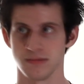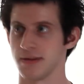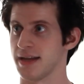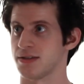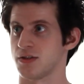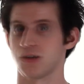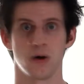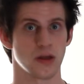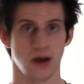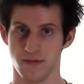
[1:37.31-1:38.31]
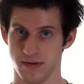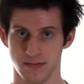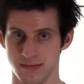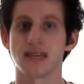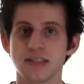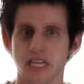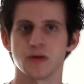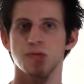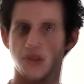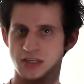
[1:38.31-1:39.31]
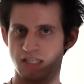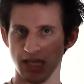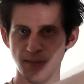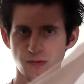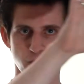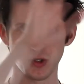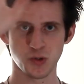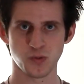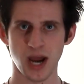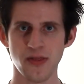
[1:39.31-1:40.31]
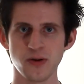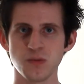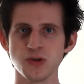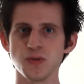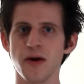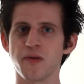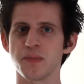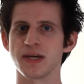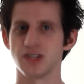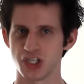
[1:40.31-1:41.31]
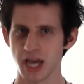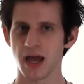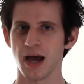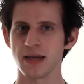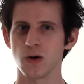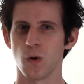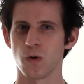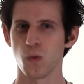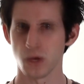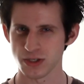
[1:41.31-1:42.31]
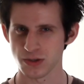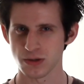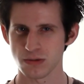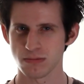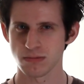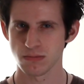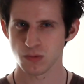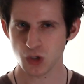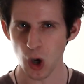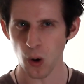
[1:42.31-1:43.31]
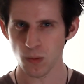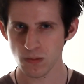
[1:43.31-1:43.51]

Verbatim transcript: Let's start a coven. And continuing with this theme of would you rather be a Jedi or a wizard? Go!